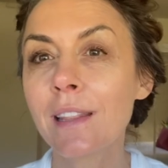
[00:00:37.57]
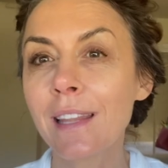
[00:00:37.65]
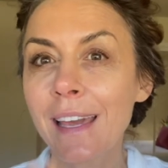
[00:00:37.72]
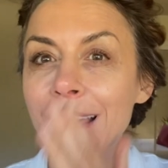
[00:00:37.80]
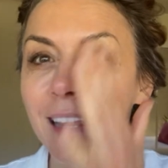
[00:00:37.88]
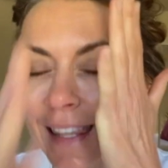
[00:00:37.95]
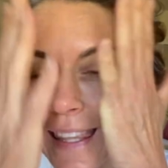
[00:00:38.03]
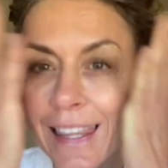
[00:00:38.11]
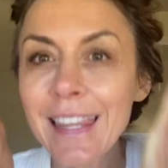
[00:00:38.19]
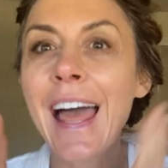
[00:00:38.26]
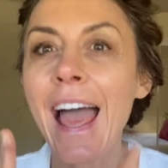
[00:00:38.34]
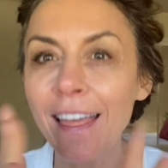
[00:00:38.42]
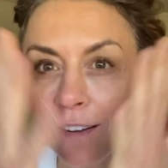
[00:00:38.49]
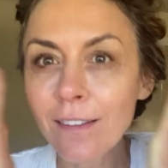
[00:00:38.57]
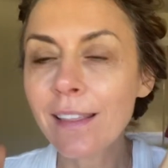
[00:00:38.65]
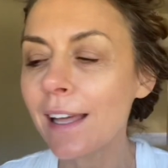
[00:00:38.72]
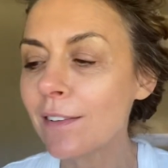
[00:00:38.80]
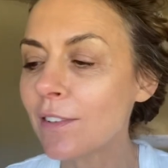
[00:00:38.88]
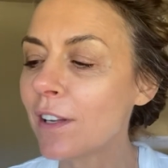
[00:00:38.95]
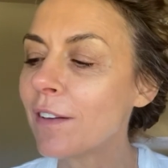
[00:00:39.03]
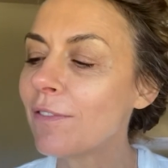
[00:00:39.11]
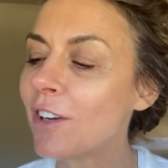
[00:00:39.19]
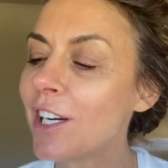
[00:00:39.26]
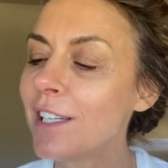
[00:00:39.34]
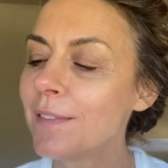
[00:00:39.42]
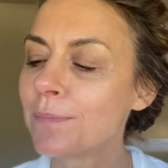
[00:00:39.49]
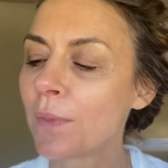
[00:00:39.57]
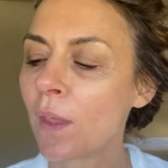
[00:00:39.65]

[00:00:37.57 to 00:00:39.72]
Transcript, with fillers: like lather that stuff on.